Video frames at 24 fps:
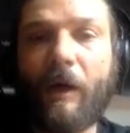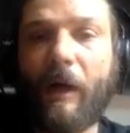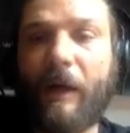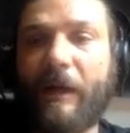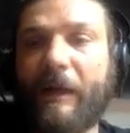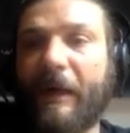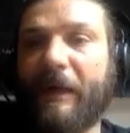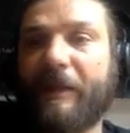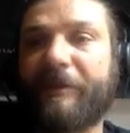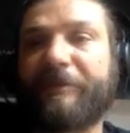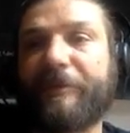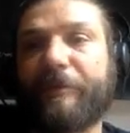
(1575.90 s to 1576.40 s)

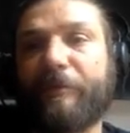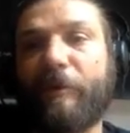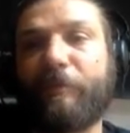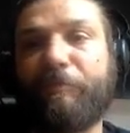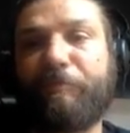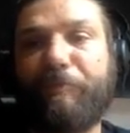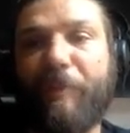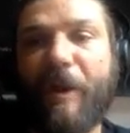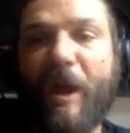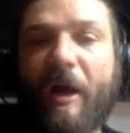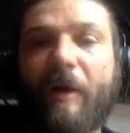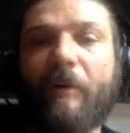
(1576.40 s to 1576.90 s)
Okay, so
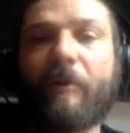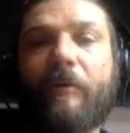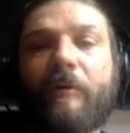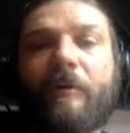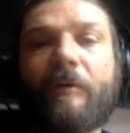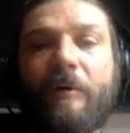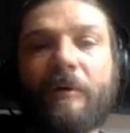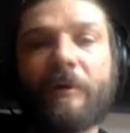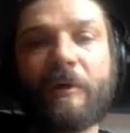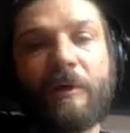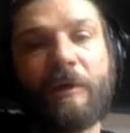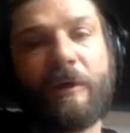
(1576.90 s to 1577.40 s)
we've
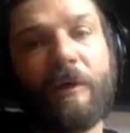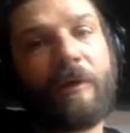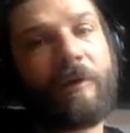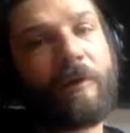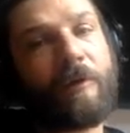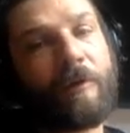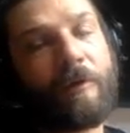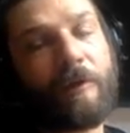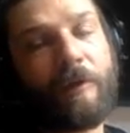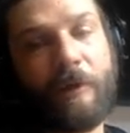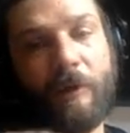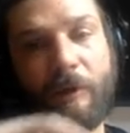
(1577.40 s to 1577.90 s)
built
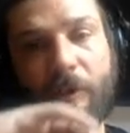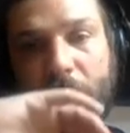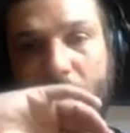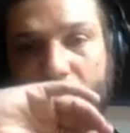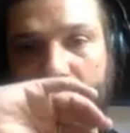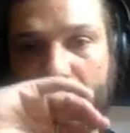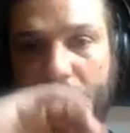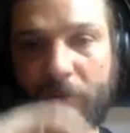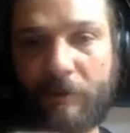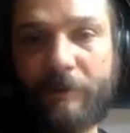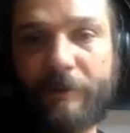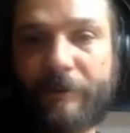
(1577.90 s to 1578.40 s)

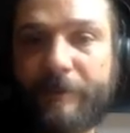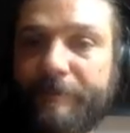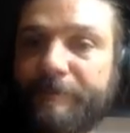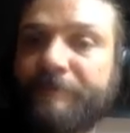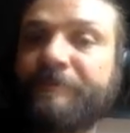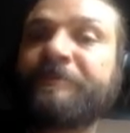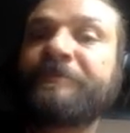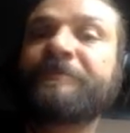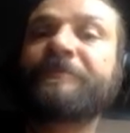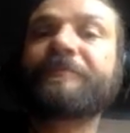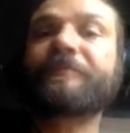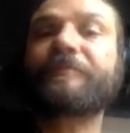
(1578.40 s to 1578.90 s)

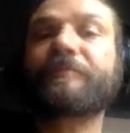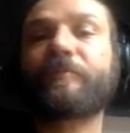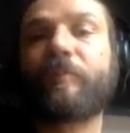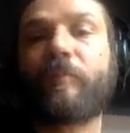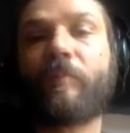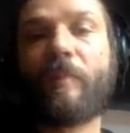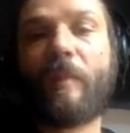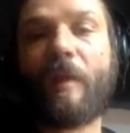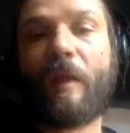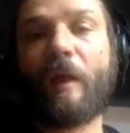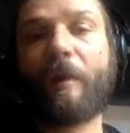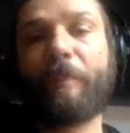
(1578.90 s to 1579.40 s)

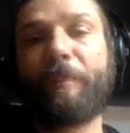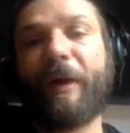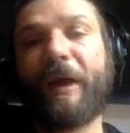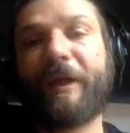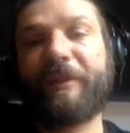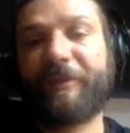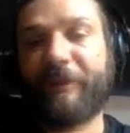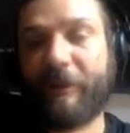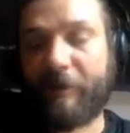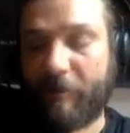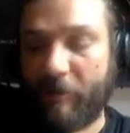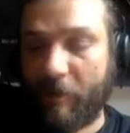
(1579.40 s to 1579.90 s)
a
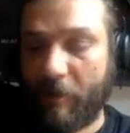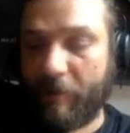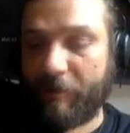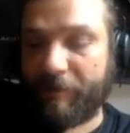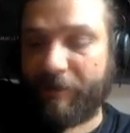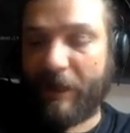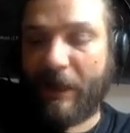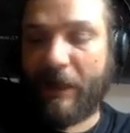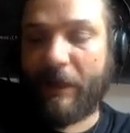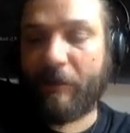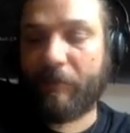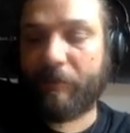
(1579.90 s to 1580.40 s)
basic
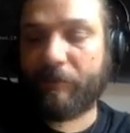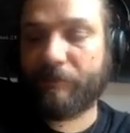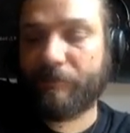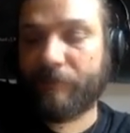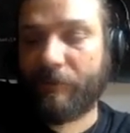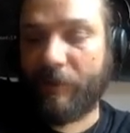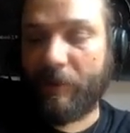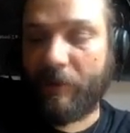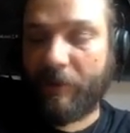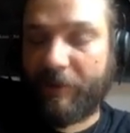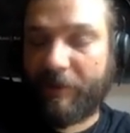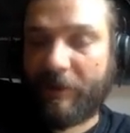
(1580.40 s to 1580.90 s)
groove now
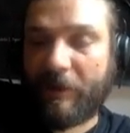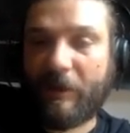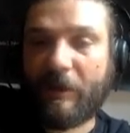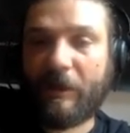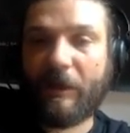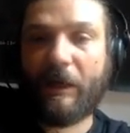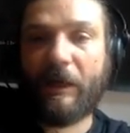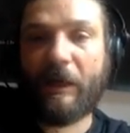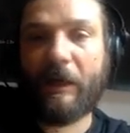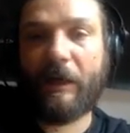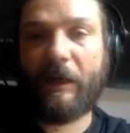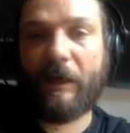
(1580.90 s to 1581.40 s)
using